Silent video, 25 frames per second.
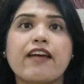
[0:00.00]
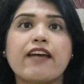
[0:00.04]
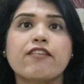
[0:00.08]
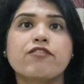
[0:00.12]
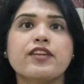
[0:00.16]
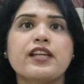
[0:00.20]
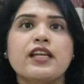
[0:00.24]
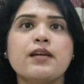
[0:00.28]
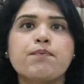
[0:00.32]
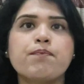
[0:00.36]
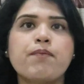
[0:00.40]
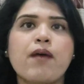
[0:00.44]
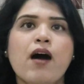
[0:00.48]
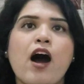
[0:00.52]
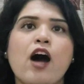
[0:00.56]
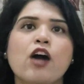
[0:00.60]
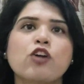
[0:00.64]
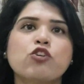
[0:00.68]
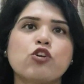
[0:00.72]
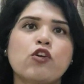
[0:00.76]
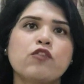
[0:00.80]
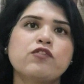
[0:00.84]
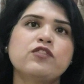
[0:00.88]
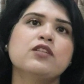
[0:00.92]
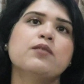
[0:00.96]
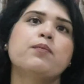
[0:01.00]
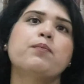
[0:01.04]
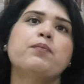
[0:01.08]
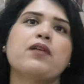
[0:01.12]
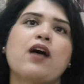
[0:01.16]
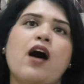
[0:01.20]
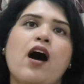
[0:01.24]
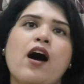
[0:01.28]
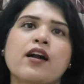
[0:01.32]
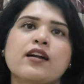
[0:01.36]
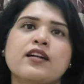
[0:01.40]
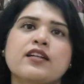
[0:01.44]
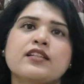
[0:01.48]
every part of the
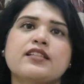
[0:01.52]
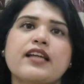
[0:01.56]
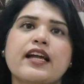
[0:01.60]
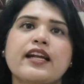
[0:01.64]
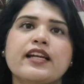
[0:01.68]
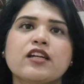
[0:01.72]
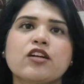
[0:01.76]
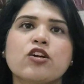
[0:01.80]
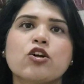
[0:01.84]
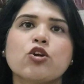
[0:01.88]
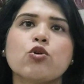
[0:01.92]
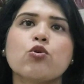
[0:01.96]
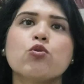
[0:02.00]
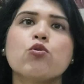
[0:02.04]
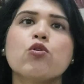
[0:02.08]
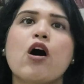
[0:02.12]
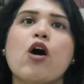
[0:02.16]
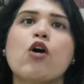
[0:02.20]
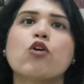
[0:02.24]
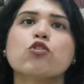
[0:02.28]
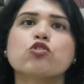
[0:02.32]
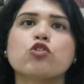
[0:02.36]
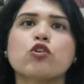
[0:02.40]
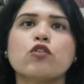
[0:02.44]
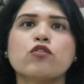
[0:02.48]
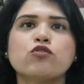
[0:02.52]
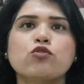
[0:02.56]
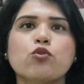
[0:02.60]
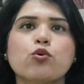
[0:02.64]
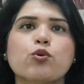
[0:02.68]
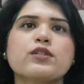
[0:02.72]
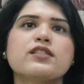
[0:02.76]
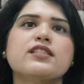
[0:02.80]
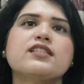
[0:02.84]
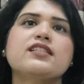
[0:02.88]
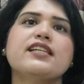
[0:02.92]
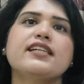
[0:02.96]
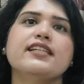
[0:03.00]
plant that grew out of
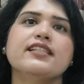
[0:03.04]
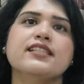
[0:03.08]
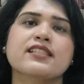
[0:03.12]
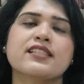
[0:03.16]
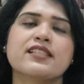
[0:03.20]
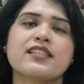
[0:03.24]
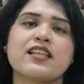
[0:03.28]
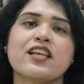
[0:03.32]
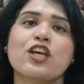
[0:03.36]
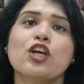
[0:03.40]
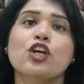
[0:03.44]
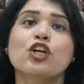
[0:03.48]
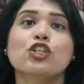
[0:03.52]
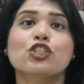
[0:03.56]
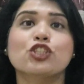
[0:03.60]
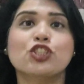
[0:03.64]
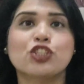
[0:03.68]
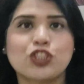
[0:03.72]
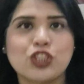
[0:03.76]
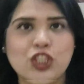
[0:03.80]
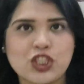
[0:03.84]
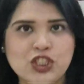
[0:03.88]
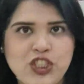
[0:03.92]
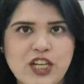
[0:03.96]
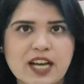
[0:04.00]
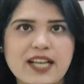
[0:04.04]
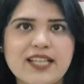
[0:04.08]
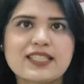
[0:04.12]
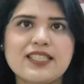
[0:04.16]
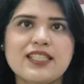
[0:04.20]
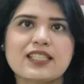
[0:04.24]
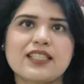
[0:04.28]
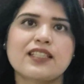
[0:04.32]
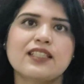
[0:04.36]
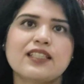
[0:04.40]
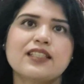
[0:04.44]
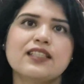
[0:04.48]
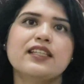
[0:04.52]
those seeds, such
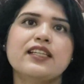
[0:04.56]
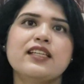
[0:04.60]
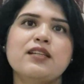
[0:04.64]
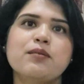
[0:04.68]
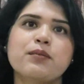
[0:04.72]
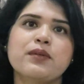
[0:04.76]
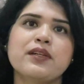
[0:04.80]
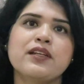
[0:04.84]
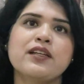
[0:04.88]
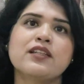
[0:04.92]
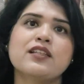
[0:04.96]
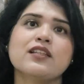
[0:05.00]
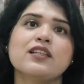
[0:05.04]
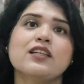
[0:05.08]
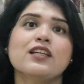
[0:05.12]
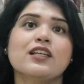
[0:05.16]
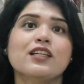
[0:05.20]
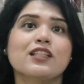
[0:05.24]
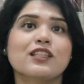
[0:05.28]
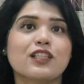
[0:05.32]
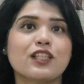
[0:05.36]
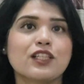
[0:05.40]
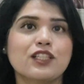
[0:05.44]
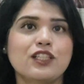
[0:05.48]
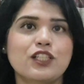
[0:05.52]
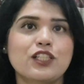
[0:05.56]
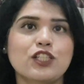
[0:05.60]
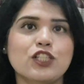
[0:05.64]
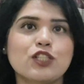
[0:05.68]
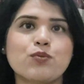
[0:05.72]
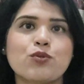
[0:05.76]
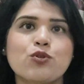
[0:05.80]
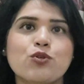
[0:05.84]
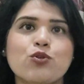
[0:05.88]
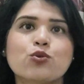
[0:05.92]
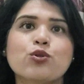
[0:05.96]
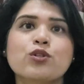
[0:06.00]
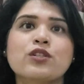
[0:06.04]
as the agreement, the
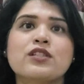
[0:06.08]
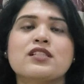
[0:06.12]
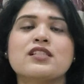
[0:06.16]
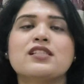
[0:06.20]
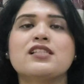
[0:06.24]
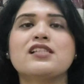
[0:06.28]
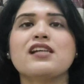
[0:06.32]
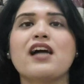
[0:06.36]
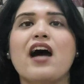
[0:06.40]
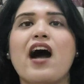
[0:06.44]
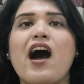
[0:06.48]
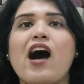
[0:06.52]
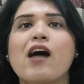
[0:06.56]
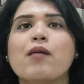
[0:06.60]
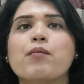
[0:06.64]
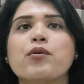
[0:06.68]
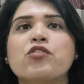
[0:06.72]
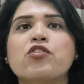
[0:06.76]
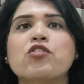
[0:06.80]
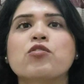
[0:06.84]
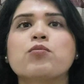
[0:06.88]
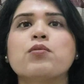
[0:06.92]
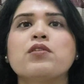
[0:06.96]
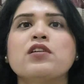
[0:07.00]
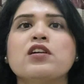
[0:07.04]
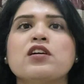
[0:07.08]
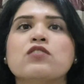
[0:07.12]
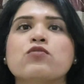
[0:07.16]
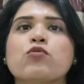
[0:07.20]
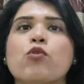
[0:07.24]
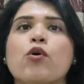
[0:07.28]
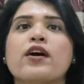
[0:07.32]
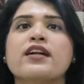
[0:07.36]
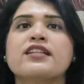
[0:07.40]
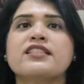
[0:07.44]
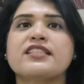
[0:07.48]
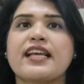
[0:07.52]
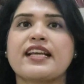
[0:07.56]
disputes, the arbitrable
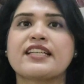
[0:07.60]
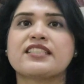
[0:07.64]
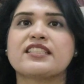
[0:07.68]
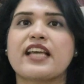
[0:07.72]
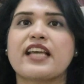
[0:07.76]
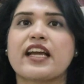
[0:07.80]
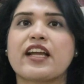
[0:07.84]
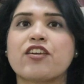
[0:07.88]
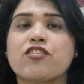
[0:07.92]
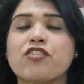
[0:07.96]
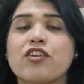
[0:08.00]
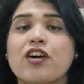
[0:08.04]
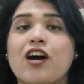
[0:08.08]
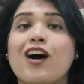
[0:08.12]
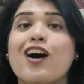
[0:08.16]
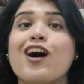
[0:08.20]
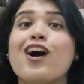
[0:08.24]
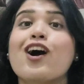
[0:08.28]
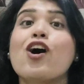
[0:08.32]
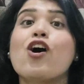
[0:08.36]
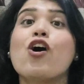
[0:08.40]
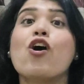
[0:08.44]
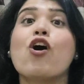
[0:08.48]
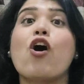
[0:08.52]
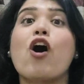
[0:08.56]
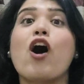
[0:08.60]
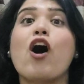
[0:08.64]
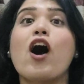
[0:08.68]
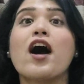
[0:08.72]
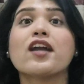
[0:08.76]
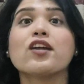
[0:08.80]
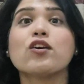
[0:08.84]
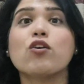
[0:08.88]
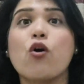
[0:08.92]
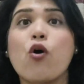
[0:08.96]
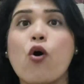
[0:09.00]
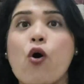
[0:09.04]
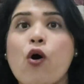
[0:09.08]
awards, etc.,
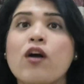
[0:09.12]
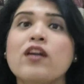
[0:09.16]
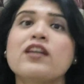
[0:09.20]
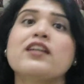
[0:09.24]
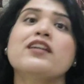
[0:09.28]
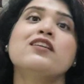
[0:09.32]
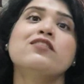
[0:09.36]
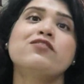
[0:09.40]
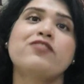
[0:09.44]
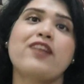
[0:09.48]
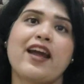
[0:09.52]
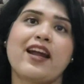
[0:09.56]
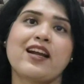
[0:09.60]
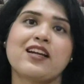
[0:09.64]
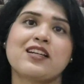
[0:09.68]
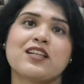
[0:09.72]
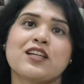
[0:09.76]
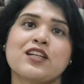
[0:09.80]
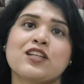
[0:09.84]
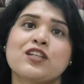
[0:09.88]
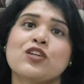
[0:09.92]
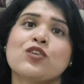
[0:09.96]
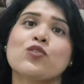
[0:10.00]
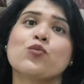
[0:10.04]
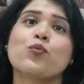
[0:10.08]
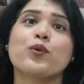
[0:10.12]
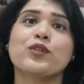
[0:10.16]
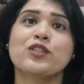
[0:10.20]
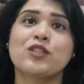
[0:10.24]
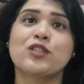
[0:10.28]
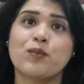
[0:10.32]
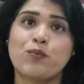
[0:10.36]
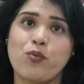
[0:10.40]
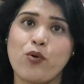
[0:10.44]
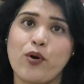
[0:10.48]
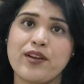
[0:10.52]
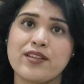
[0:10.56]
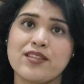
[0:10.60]
are all infected with
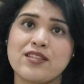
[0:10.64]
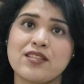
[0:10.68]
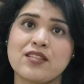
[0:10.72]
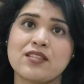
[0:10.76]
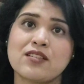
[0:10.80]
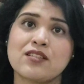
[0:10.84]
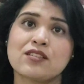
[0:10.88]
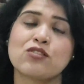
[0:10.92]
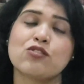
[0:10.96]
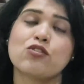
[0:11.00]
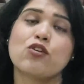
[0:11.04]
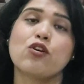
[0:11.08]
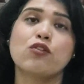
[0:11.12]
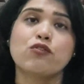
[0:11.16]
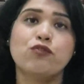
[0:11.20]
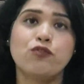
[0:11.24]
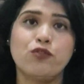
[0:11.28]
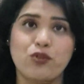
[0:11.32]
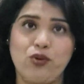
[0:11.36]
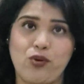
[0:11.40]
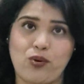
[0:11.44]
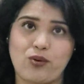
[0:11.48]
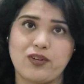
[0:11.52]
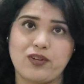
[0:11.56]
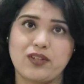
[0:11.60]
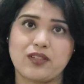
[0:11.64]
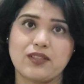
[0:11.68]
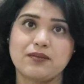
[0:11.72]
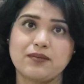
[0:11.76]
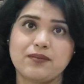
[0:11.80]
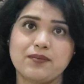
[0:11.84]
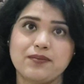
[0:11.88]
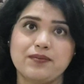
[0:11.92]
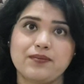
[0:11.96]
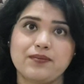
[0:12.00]
the poison of fraud.